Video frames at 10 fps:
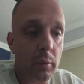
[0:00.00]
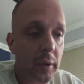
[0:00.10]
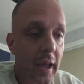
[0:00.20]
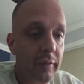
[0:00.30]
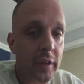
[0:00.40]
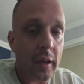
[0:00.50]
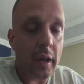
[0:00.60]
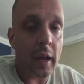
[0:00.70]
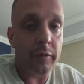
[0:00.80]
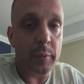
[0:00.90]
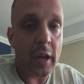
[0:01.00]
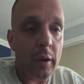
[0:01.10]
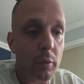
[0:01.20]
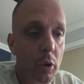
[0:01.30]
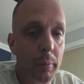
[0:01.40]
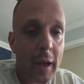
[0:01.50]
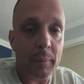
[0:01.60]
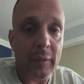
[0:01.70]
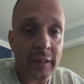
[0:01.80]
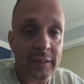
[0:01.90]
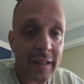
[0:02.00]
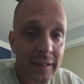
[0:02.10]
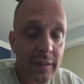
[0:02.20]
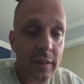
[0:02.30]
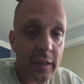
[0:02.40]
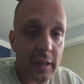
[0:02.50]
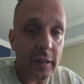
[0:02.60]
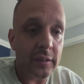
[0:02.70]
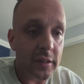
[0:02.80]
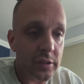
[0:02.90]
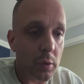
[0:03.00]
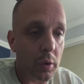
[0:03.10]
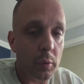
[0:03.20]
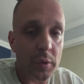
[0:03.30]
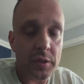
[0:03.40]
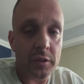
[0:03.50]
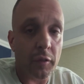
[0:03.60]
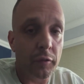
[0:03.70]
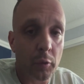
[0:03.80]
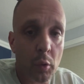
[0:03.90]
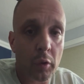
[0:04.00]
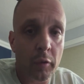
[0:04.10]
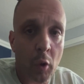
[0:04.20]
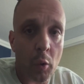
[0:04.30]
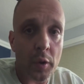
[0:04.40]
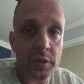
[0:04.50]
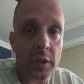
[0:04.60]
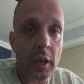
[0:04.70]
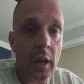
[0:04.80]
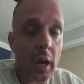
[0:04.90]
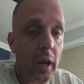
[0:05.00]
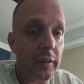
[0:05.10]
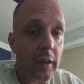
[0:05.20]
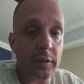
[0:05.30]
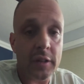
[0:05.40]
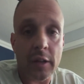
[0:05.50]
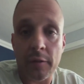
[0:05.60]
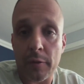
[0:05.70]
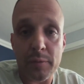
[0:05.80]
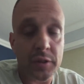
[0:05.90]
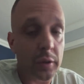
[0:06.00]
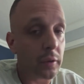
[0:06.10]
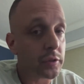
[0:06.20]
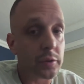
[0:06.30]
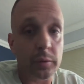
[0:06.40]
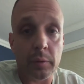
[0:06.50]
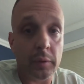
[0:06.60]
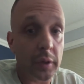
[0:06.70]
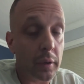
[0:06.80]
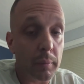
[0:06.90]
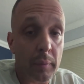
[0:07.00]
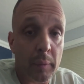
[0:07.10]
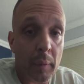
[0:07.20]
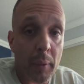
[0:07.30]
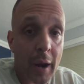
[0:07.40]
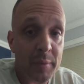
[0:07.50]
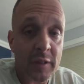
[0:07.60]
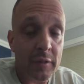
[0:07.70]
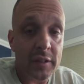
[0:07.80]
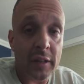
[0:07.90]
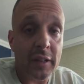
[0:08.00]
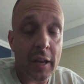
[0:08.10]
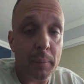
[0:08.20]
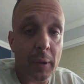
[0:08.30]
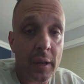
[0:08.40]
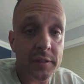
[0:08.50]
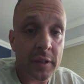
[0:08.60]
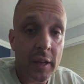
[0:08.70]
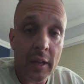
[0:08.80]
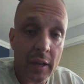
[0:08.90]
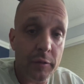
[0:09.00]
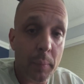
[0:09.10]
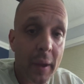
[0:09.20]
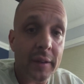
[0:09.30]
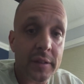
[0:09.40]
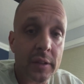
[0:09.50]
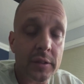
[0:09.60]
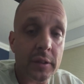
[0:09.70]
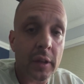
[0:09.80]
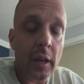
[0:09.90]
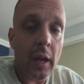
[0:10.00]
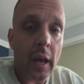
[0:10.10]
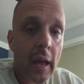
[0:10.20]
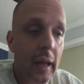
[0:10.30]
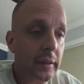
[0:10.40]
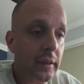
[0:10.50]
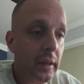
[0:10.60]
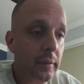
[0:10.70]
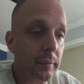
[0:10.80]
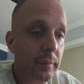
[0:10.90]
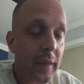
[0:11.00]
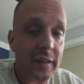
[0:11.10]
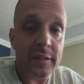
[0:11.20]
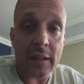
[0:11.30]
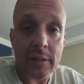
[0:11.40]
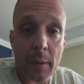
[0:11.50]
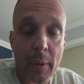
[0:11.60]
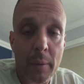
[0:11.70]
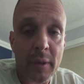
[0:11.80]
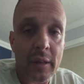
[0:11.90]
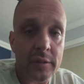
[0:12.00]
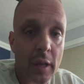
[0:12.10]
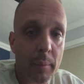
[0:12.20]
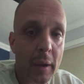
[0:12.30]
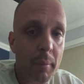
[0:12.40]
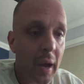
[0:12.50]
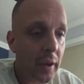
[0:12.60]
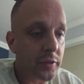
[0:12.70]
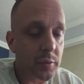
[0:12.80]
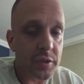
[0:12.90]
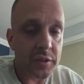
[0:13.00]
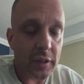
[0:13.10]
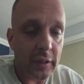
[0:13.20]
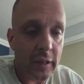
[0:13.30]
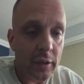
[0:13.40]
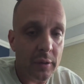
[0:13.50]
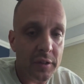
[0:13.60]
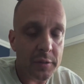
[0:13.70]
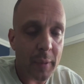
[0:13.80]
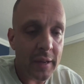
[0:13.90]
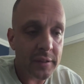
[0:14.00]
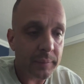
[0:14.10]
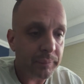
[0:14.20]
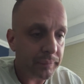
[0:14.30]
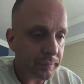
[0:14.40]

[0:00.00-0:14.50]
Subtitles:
we have the FBA roadmap linked in the Discord, which is a full course that'll take you from 0 to perhaps even 10K plus if you pay attention. And that's not taught by me; it's taught by Miles, which is a leader in the space.